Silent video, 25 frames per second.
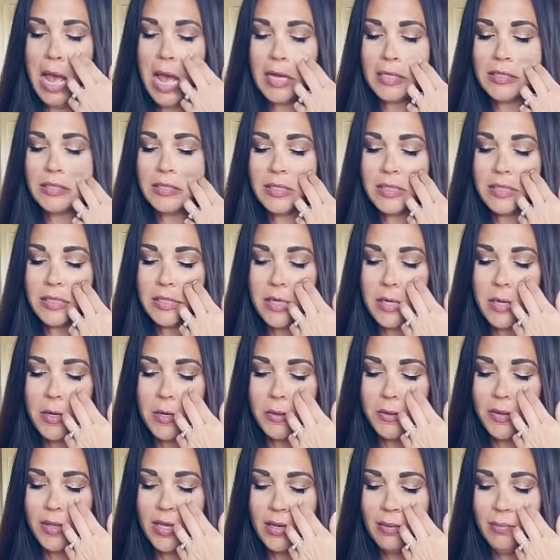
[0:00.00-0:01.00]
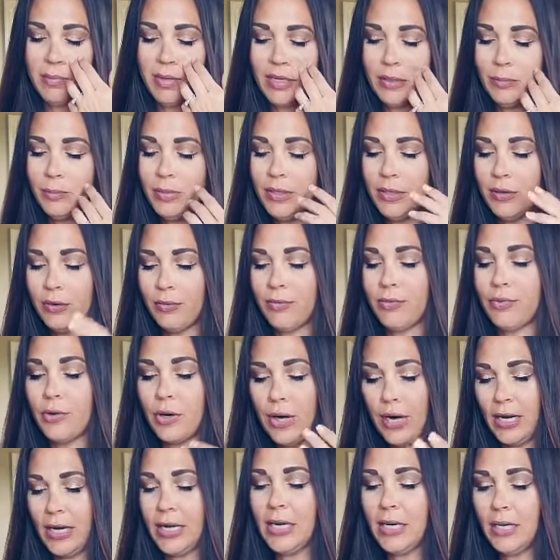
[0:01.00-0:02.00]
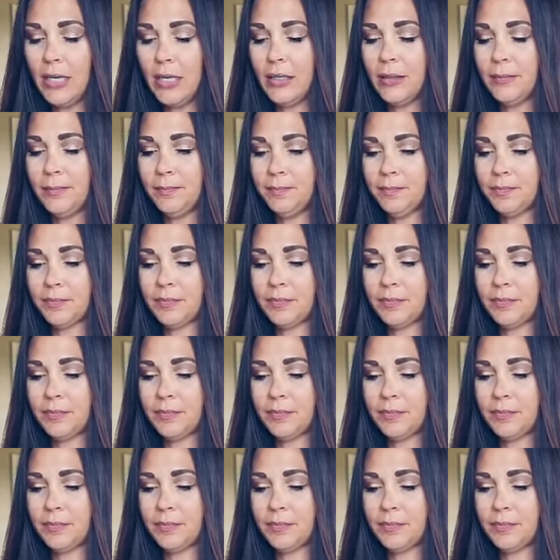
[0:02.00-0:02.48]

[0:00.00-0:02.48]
And so they may be afraid,